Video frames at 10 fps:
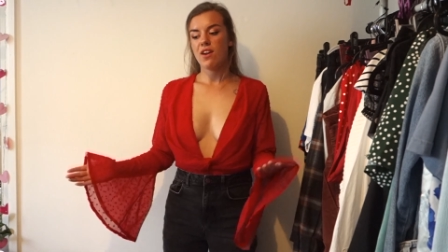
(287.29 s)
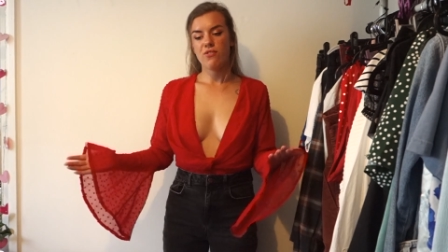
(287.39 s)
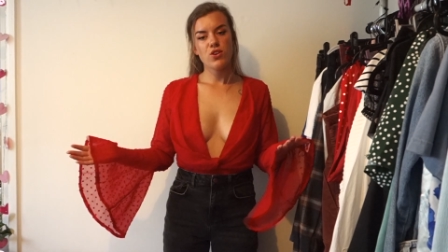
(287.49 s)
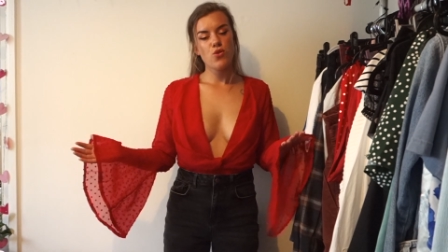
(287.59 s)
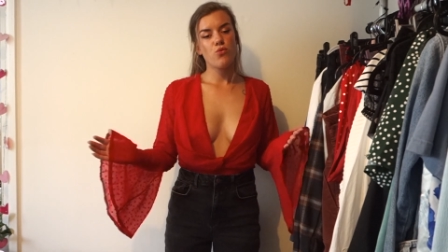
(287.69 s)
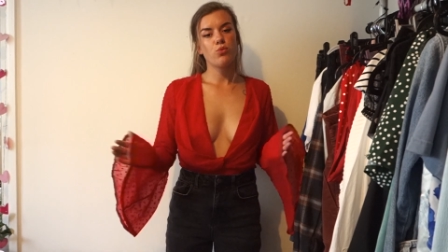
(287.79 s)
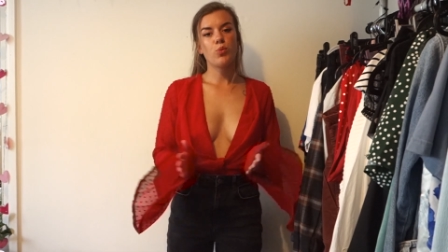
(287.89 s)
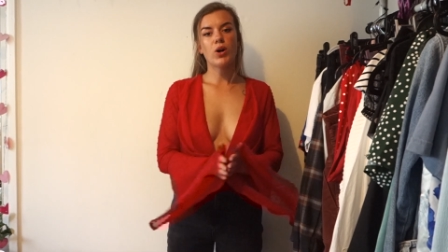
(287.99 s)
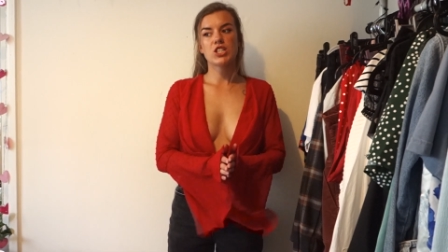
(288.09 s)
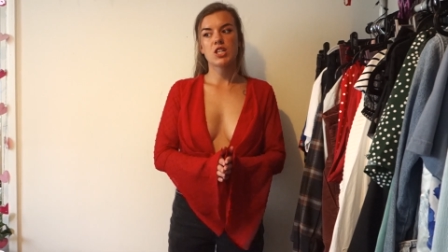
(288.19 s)
If you've
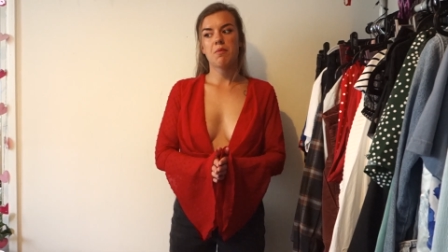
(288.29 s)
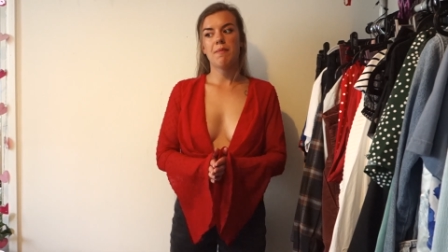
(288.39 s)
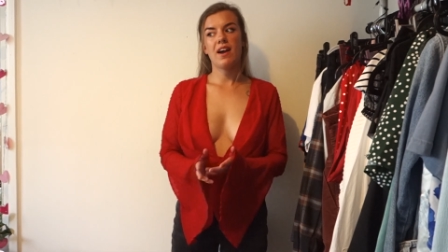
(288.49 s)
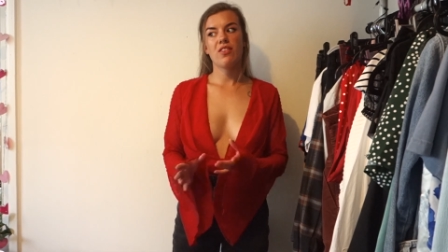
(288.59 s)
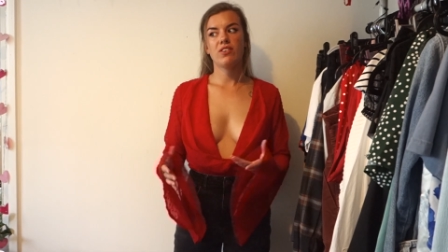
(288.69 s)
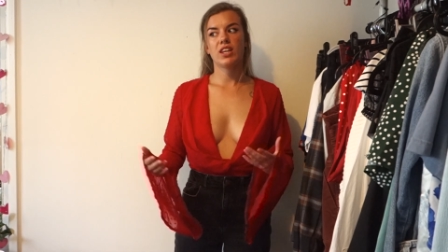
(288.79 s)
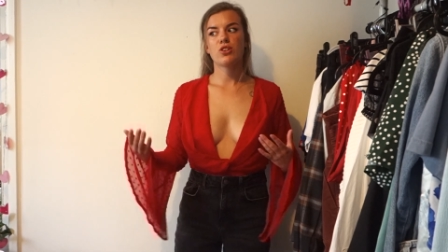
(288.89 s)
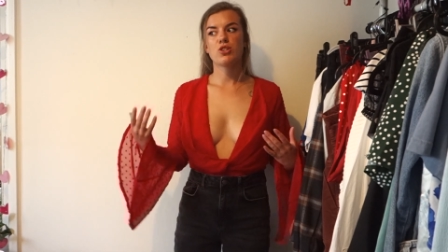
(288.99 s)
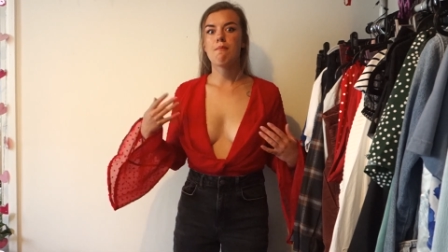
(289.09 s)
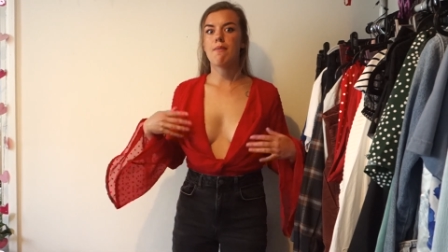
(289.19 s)
watched some of my other
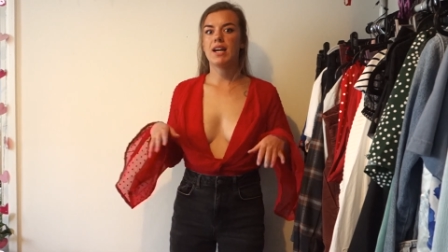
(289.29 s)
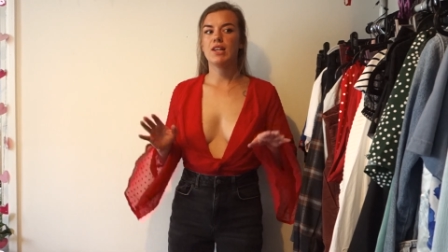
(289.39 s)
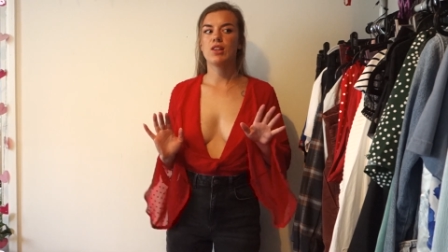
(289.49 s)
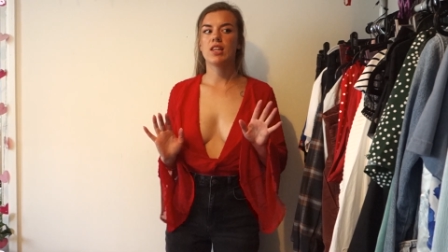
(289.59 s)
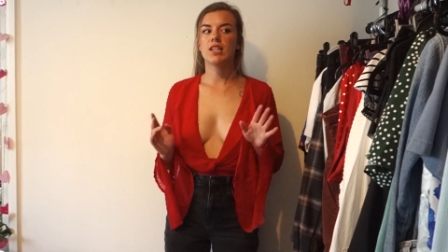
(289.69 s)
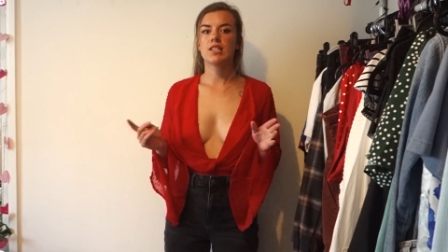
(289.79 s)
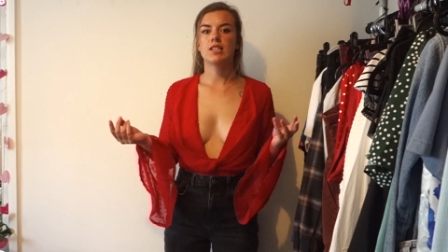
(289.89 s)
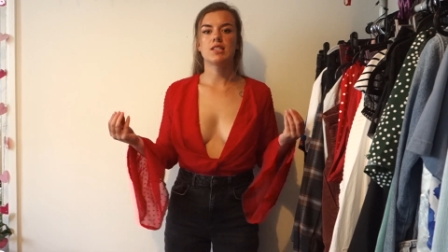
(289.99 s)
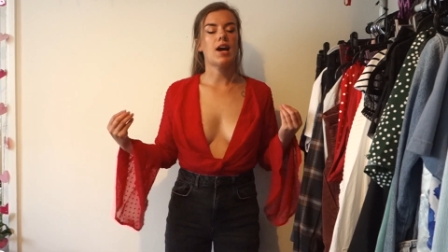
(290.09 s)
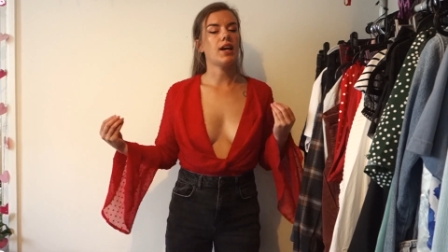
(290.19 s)
videos you might know that this
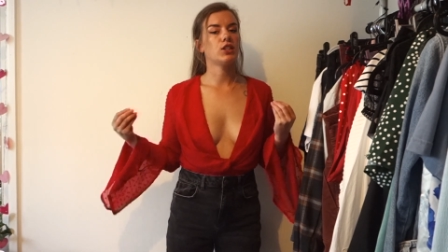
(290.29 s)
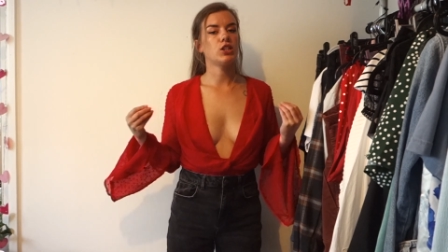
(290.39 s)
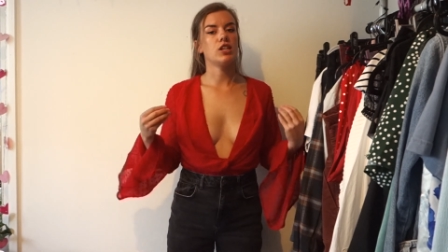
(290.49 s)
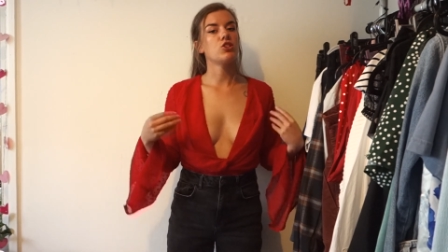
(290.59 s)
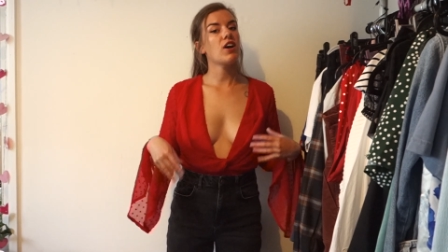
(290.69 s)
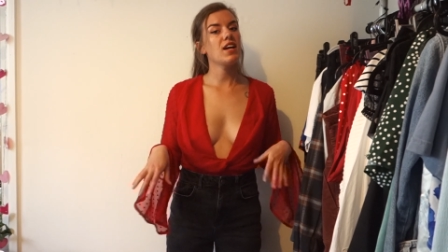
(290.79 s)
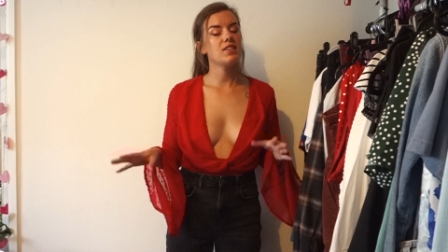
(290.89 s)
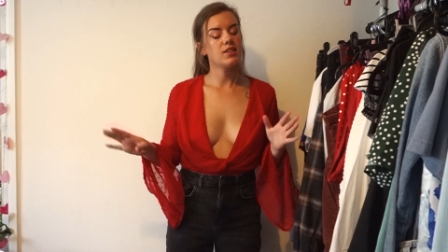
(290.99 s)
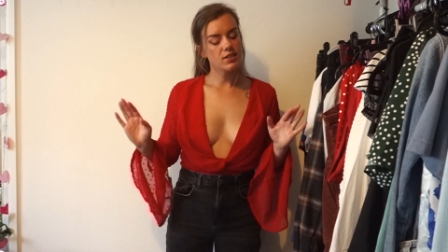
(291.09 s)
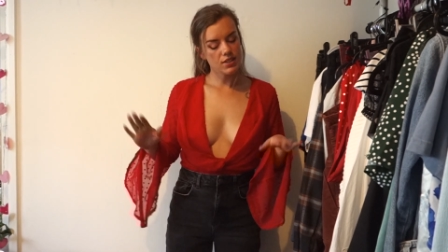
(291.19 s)
is actually a
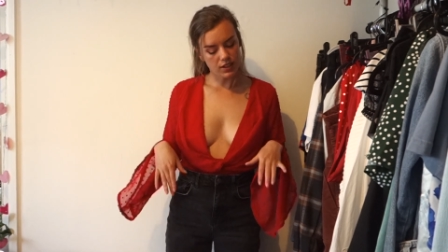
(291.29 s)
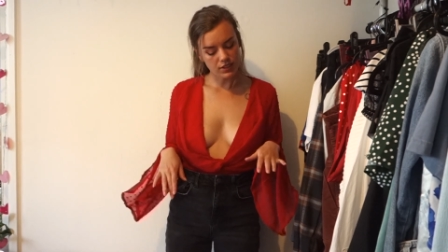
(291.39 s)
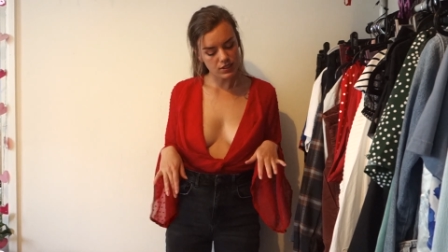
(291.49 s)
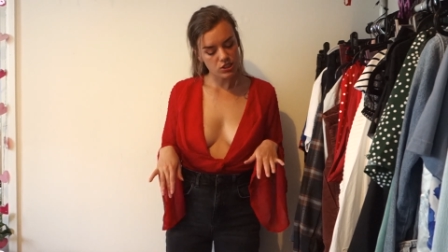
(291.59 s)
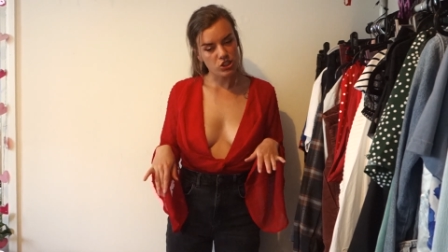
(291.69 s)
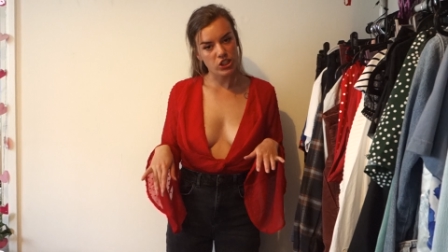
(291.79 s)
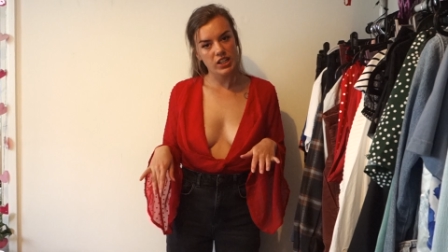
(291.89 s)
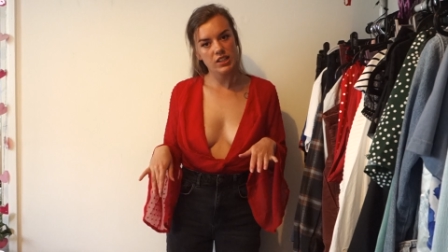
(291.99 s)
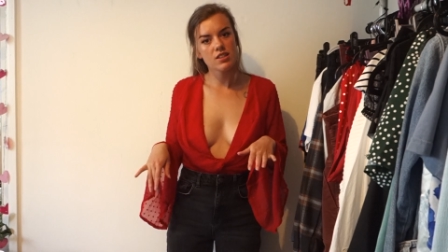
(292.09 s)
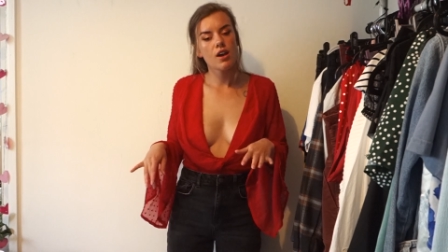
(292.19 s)
dress tucked into
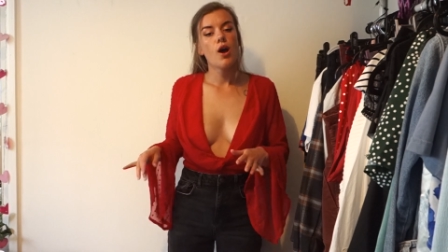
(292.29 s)
jeans,